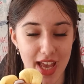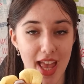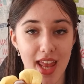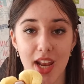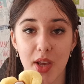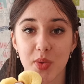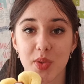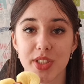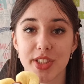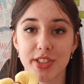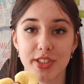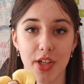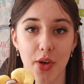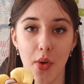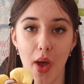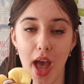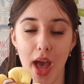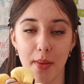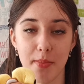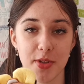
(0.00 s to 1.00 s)
and I was
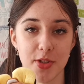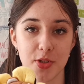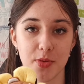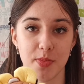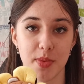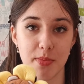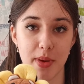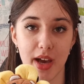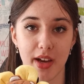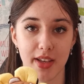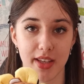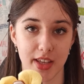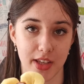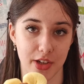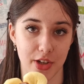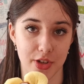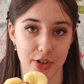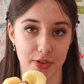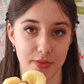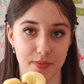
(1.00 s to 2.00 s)
so happy to be back
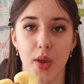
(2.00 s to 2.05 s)
here.